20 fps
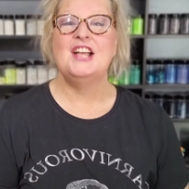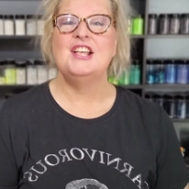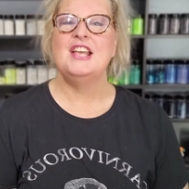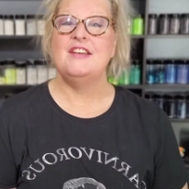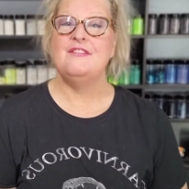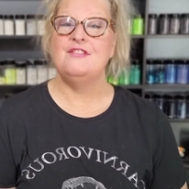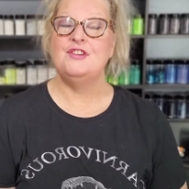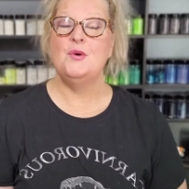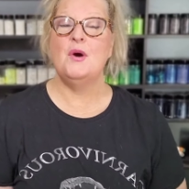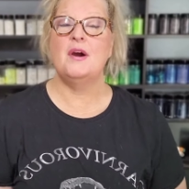
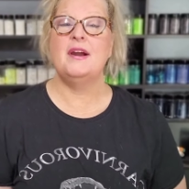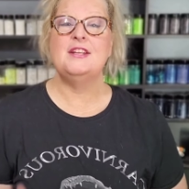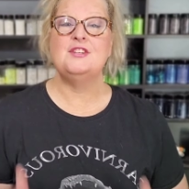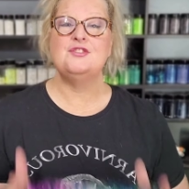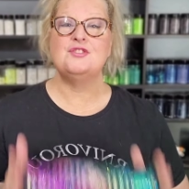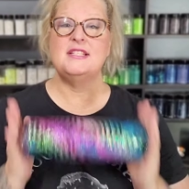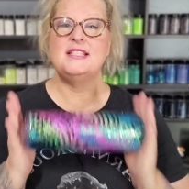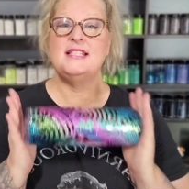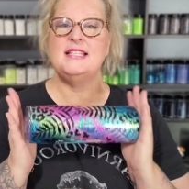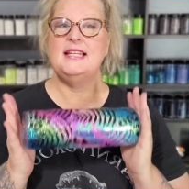If you are
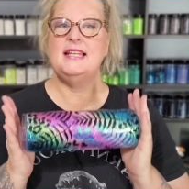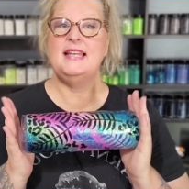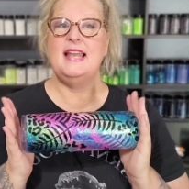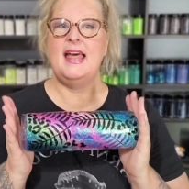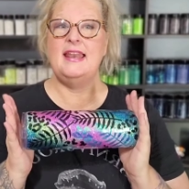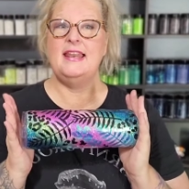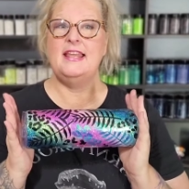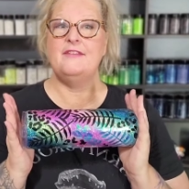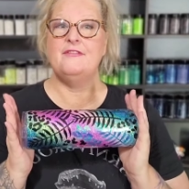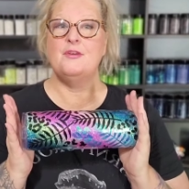interested in
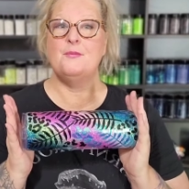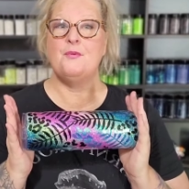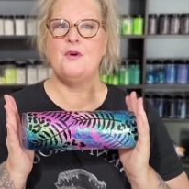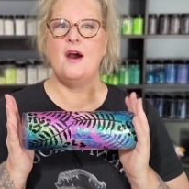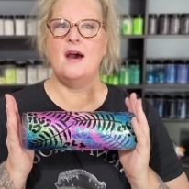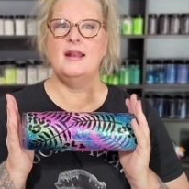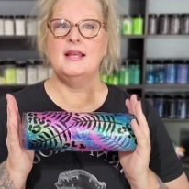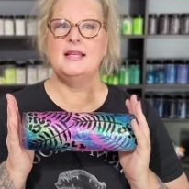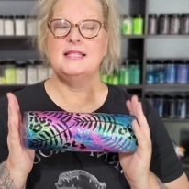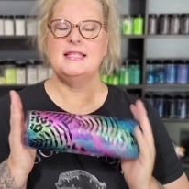any of the
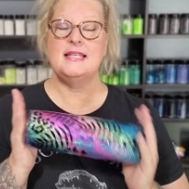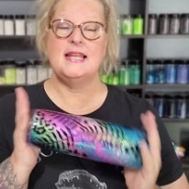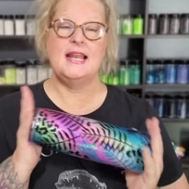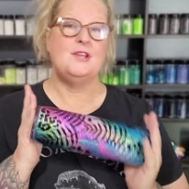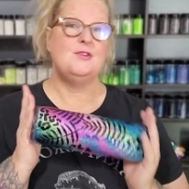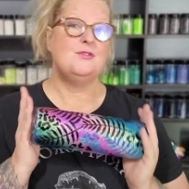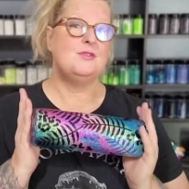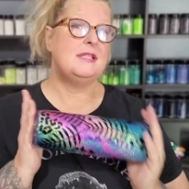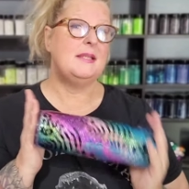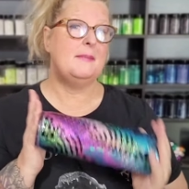products that I
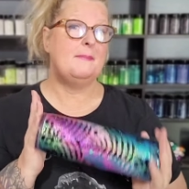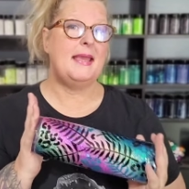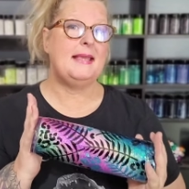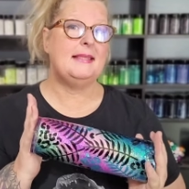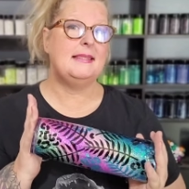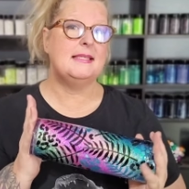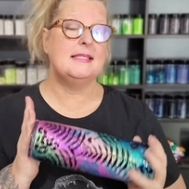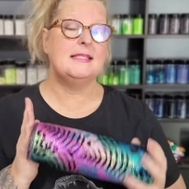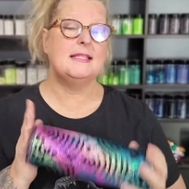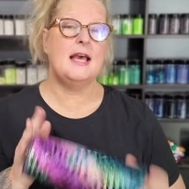use to
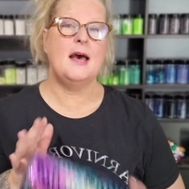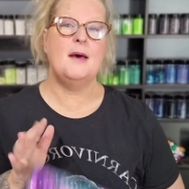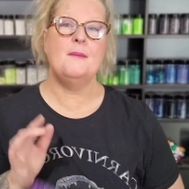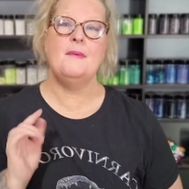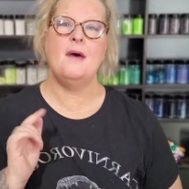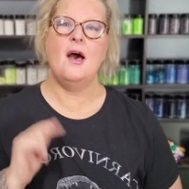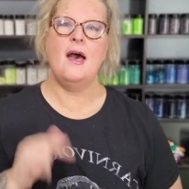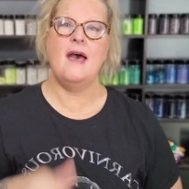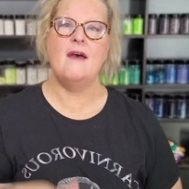make this cup,